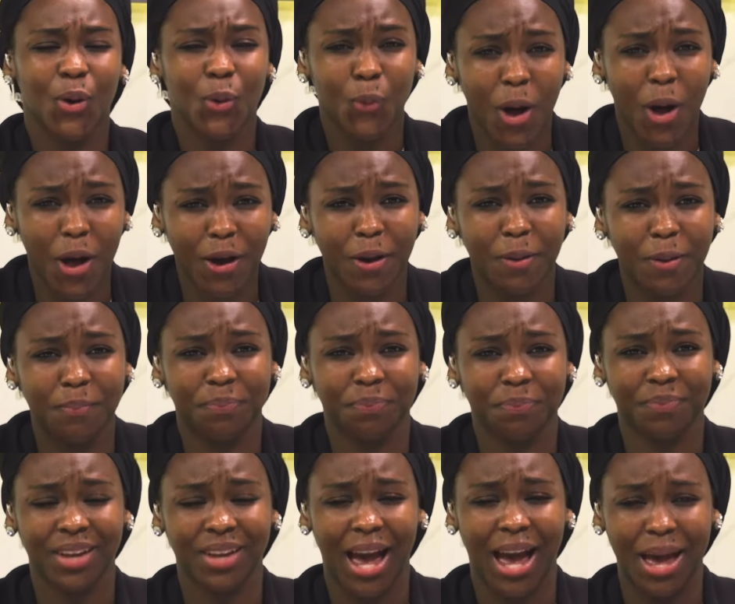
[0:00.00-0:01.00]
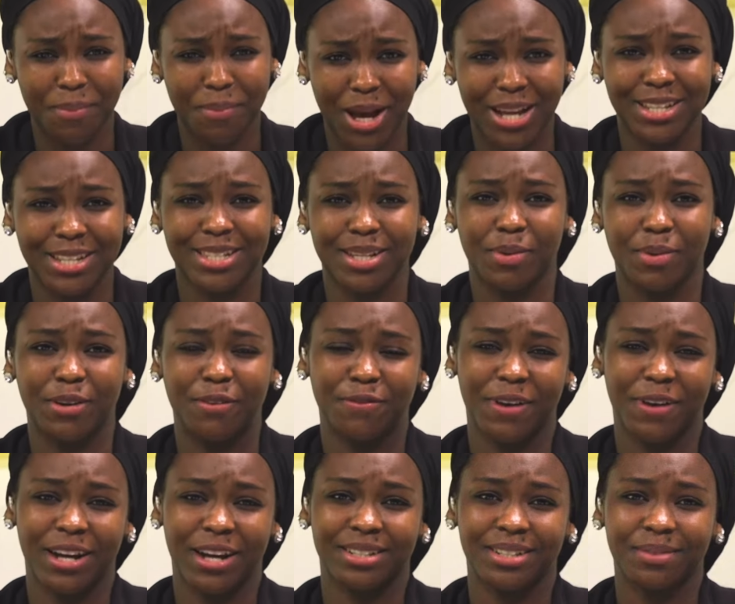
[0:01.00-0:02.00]
Welcome, I am Hadiza
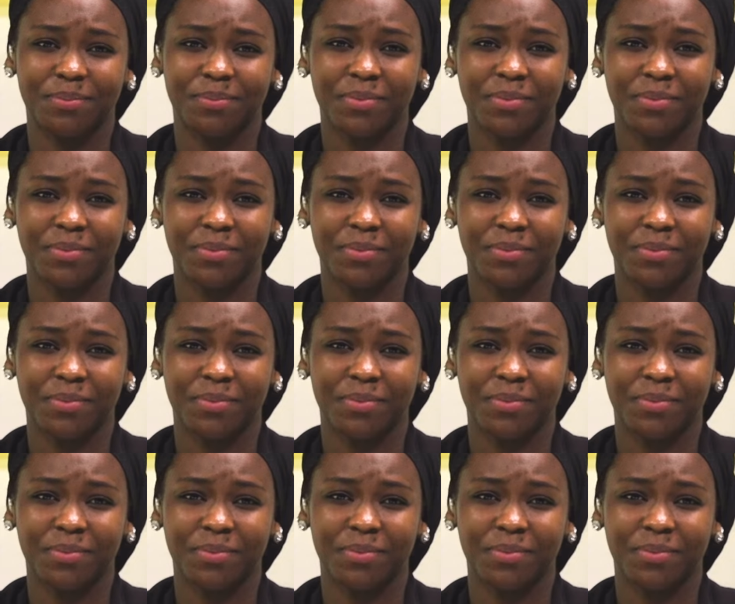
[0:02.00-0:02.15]
Malumfashi.